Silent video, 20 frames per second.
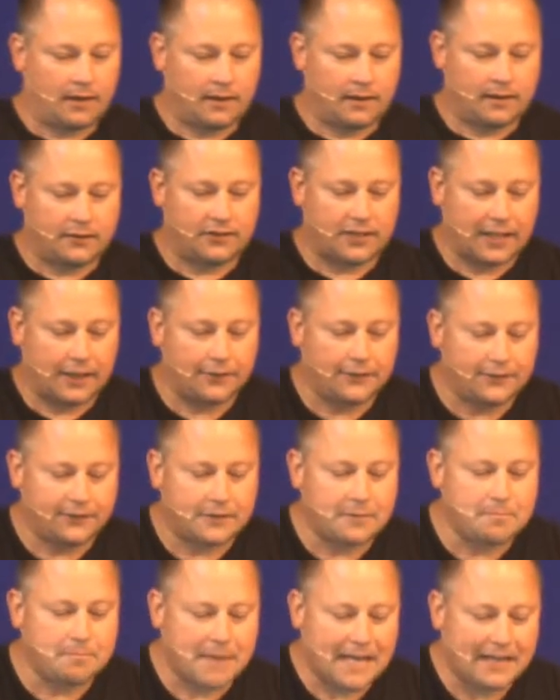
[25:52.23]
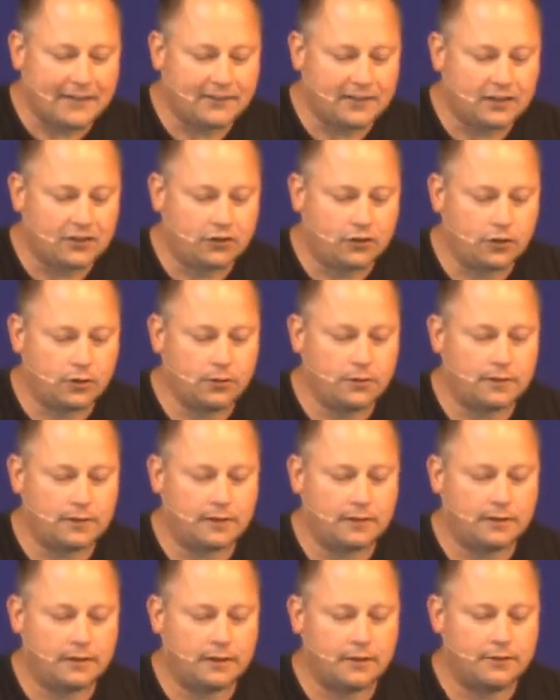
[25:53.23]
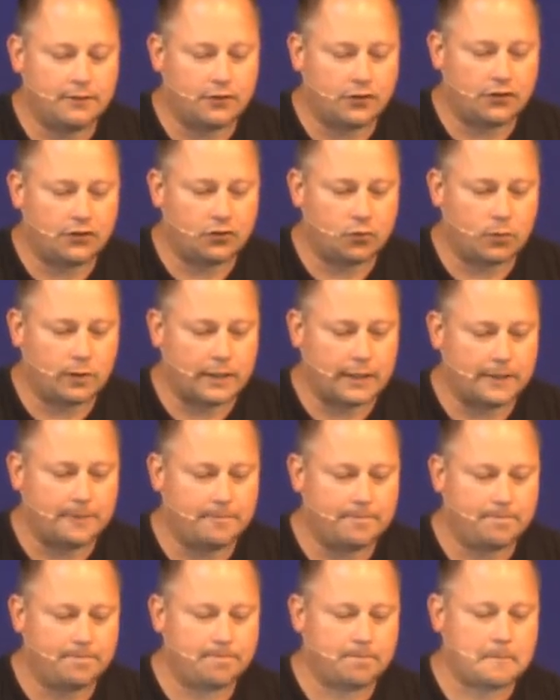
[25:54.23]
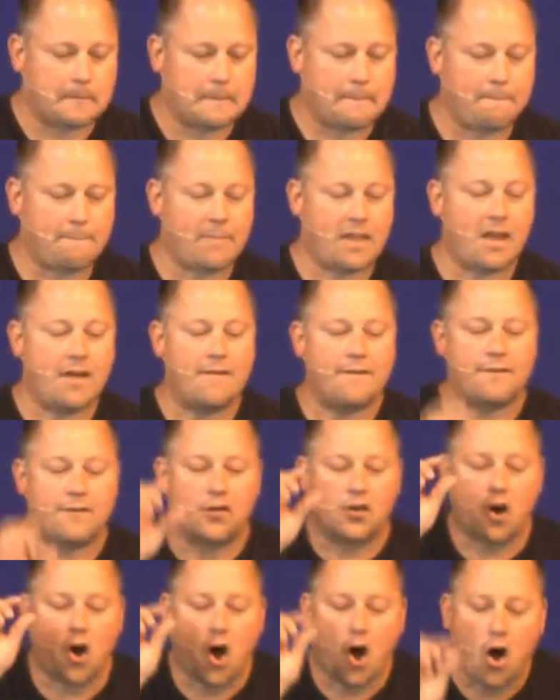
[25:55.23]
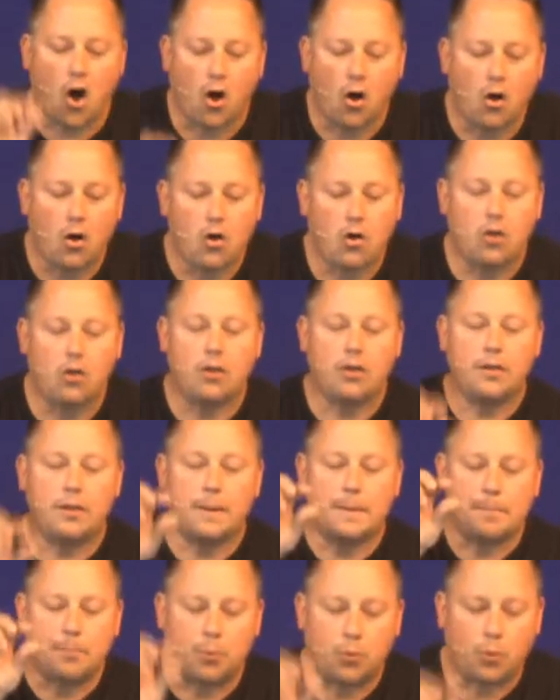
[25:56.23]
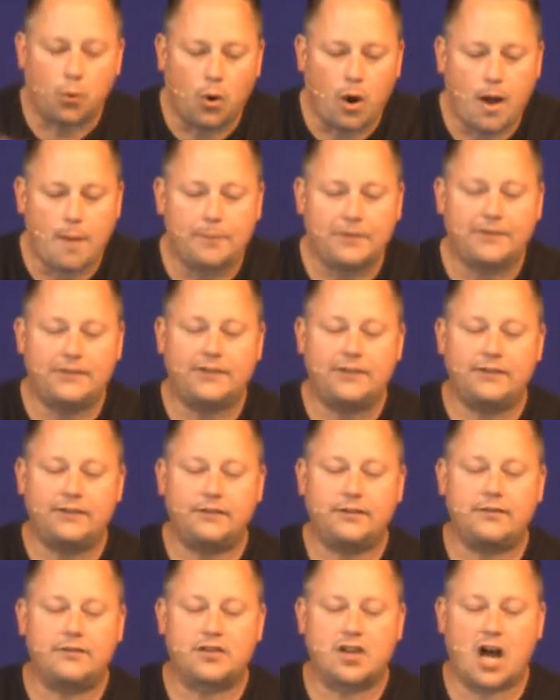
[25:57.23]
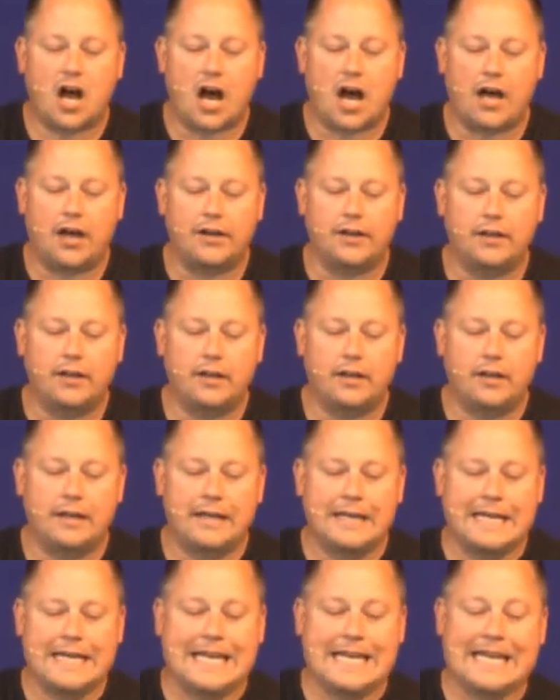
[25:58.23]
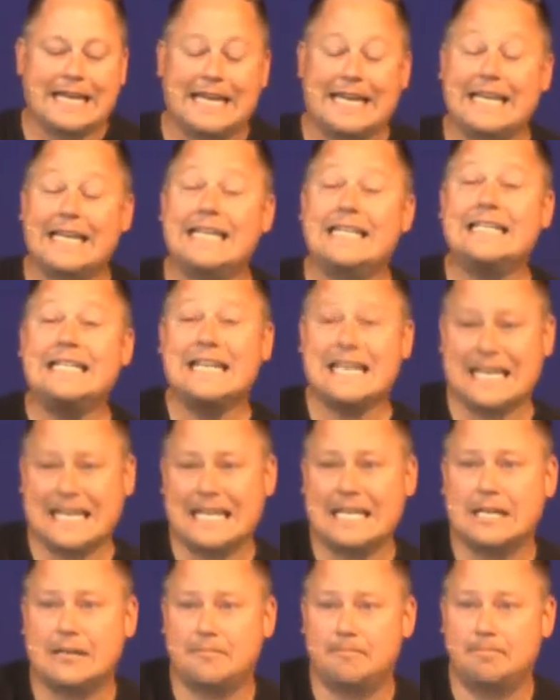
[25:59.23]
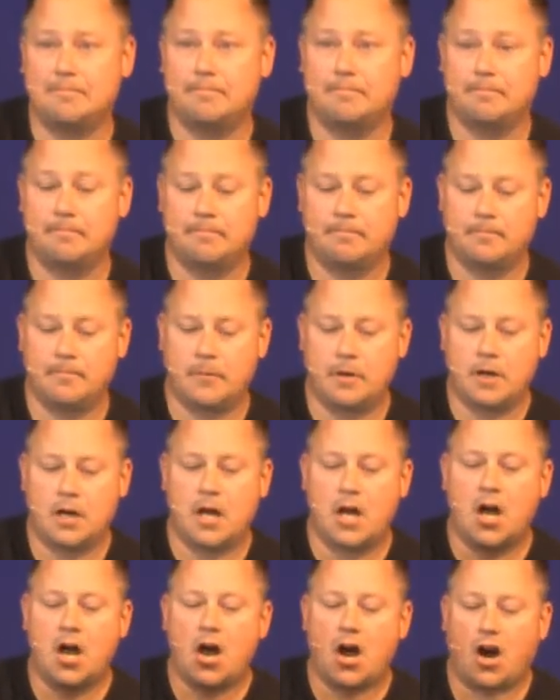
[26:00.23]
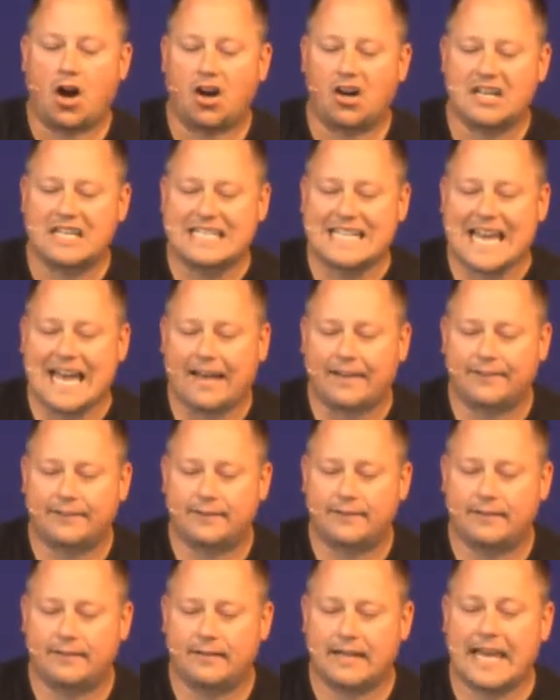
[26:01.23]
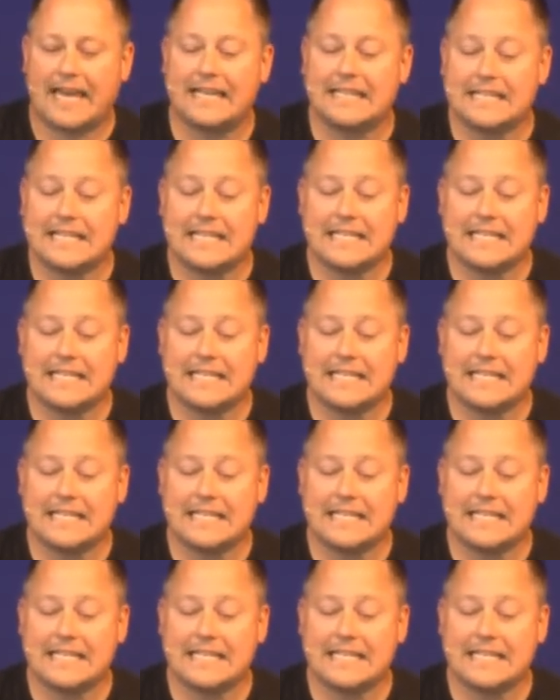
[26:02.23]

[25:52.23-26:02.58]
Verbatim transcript: Check out this amazing truth in verse 20. For all the promises of God in Him are yes, and in